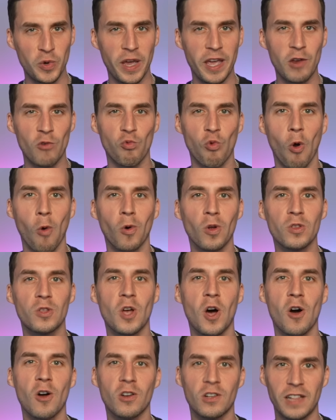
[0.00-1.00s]
a Roald
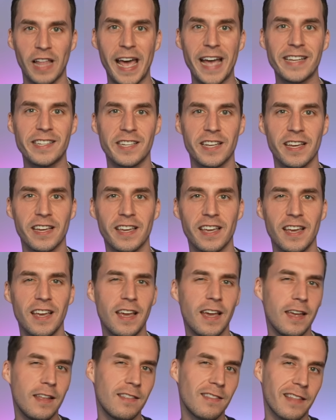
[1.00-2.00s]
Dahl classic,
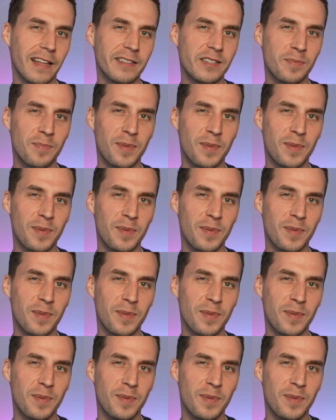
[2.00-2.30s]
and let's